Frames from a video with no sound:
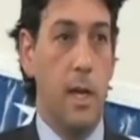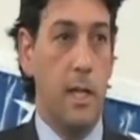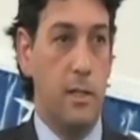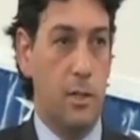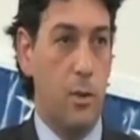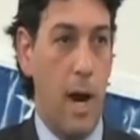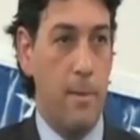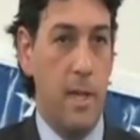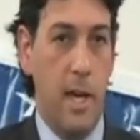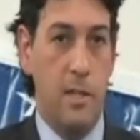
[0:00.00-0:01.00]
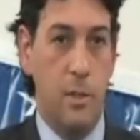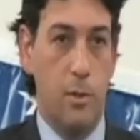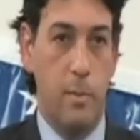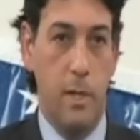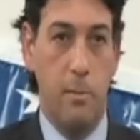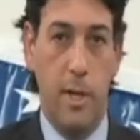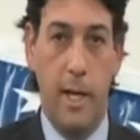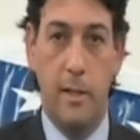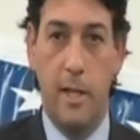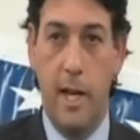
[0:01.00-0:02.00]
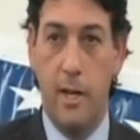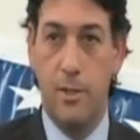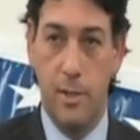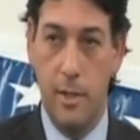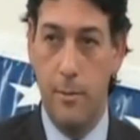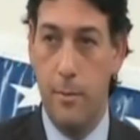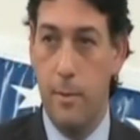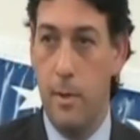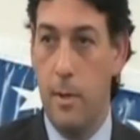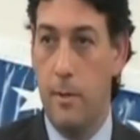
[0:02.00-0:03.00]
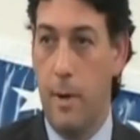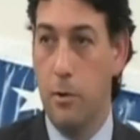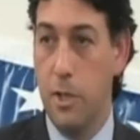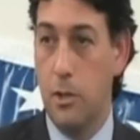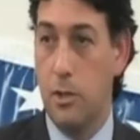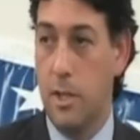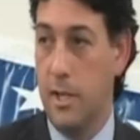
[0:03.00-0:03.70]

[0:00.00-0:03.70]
and he described the case that was being planned, and he asked if, if I was interested.